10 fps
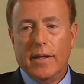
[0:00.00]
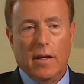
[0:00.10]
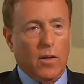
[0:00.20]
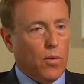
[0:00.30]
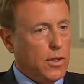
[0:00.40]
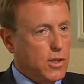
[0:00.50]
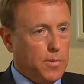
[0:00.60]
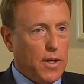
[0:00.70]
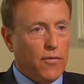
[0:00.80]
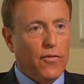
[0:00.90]
Russ had
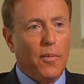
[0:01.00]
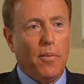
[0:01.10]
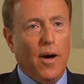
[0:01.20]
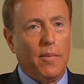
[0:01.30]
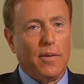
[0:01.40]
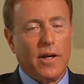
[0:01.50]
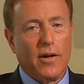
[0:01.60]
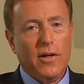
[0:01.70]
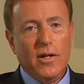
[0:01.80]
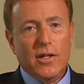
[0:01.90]
been a football
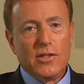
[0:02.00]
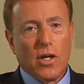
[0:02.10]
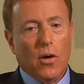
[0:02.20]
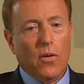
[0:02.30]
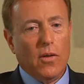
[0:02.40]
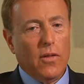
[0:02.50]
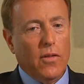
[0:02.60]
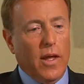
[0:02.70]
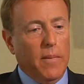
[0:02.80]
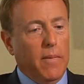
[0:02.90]
player. So
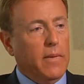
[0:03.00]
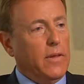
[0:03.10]
they